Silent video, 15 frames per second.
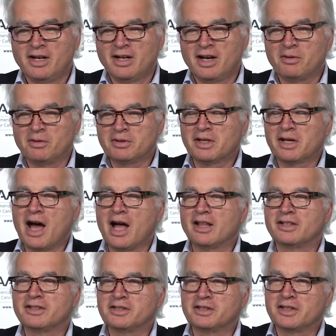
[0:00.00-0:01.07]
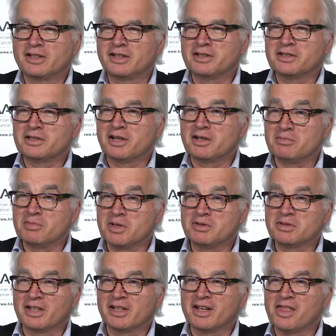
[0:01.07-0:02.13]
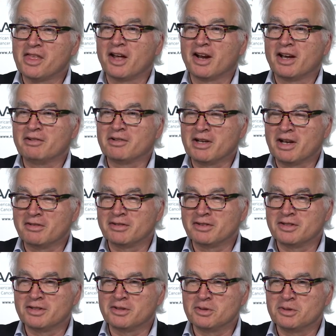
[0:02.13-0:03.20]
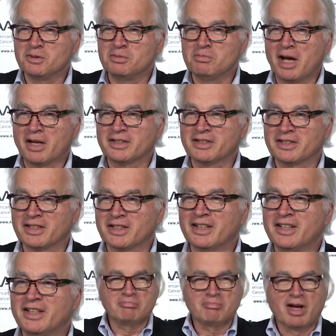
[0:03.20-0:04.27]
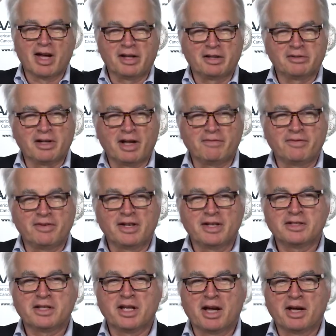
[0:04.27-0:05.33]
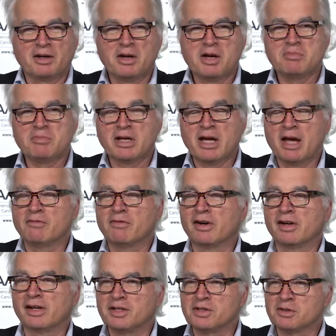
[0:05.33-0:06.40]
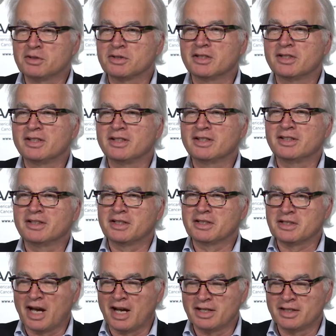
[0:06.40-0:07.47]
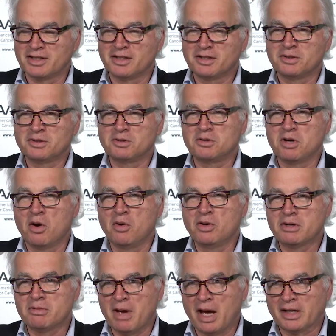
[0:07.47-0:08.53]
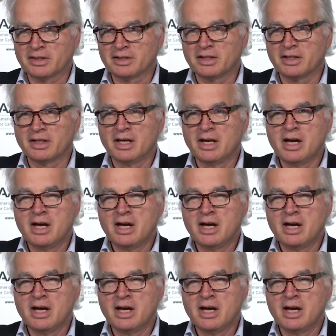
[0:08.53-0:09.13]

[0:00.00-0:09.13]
I went to college and studied music and thought I would never do medicine. As I finished, I became very interested and decided to go into medicine.